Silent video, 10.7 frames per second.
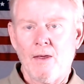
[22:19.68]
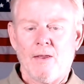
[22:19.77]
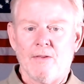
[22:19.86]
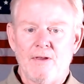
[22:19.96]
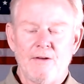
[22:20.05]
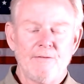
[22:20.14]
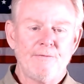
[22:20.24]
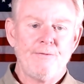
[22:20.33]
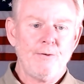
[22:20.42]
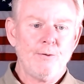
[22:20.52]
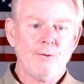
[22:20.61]
the
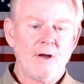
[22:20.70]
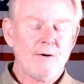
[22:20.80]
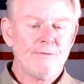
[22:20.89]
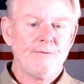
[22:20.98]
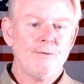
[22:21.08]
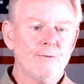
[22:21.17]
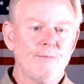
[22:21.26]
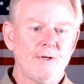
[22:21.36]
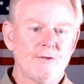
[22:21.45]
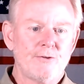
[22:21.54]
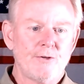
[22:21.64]
air-fuel
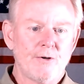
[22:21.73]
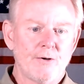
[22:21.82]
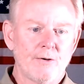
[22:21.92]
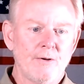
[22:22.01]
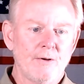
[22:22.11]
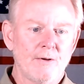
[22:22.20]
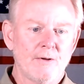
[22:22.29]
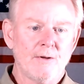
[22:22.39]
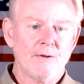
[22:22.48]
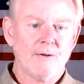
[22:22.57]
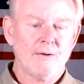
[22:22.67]
mixture
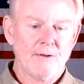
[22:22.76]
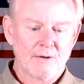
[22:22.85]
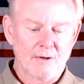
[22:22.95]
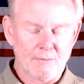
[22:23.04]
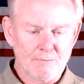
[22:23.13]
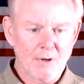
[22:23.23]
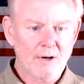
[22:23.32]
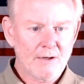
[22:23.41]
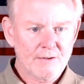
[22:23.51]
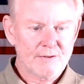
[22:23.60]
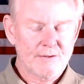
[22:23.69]

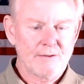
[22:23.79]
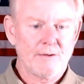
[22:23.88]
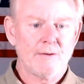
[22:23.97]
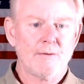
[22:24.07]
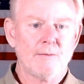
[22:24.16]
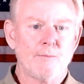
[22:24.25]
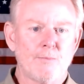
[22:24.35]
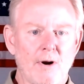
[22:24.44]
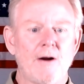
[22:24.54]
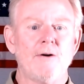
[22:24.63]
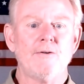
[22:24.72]
combusts
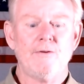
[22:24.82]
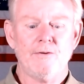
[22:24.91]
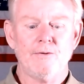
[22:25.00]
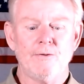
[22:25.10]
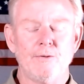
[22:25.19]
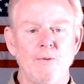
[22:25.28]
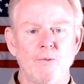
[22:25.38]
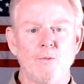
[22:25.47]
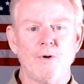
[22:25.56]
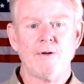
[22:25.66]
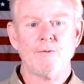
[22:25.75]
prior to
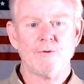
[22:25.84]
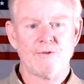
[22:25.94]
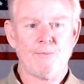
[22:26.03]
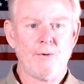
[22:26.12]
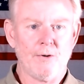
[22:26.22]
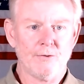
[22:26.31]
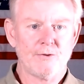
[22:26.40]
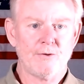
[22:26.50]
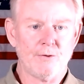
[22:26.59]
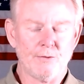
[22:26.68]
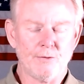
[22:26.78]
when it was supposed
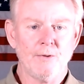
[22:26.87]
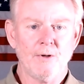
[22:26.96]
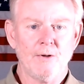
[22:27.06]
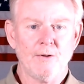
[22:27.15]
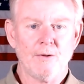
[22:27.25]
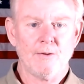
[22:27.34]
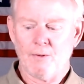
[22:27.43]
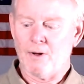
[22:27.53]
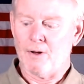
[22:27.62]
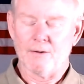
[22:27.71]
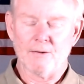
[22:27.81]
to
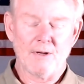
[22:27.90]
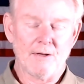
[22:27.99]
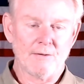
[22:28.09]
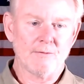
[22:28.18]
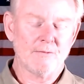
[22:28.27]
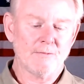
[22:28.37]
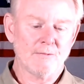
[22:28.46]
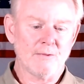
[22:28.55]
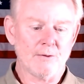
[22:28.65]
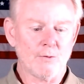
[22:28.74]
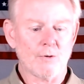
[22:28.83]
in
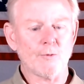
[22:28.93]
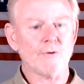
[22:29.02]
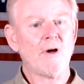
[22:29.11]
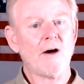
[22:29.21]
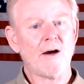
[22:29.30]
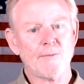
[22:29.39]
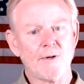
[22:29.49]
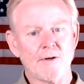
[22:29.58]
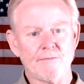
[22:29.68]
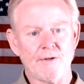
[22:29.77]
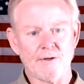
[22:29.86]
the normal timing
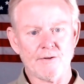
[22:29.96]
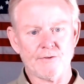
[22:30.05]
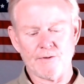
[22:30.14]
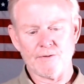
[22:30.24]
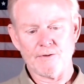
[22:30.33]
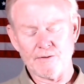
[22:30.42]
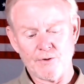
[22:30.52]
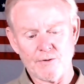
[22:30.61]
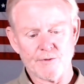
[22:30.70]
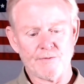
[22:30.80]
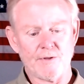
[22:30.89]
of the engine, in
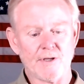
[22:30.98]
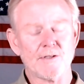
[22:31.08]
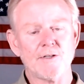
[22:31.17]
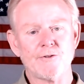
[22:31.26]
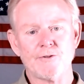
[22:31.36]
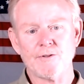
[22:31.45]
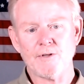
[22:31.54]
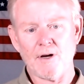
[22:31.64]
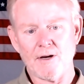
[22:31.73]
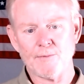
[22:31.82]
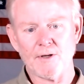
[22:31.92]
terms of the ignition
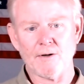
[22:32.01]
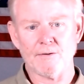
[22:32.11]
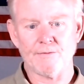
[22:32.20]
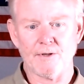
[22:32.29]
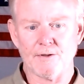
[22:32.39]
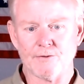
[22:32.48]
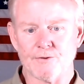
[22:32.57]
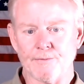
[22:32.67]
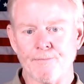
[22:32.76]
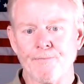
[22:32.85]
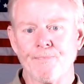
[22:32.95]
timing of the
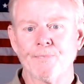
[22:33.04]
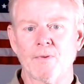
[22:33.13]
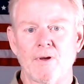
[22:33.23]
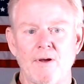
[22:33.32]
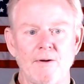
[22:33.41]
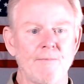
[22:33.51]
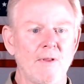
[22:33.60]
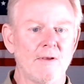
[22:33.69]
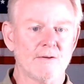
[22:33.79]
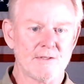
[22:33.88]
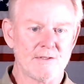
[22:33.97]
engine, okay?
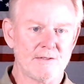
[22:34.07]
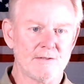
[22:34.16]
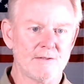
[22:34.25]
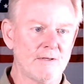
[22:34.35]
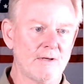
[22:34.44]
Because this is